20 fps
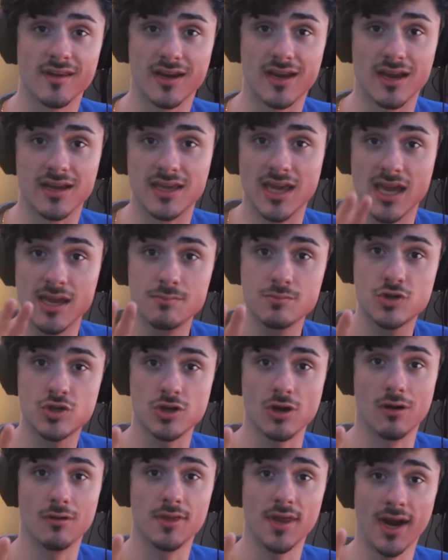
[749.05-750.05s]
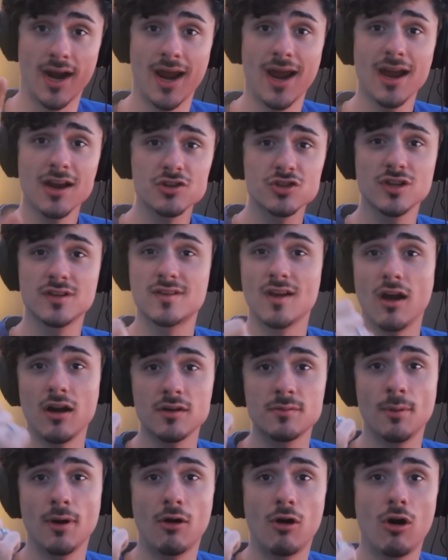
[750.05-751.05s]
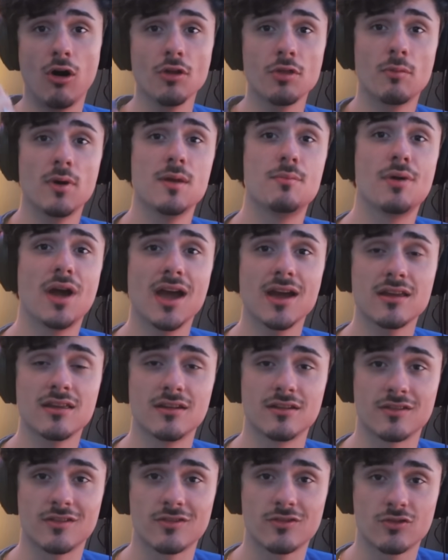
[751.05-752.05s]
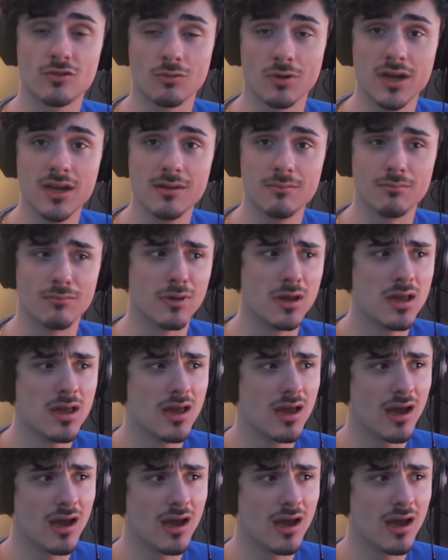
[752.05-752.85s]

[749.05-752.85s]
like a game show, that I actually talked about all the way back in a stream,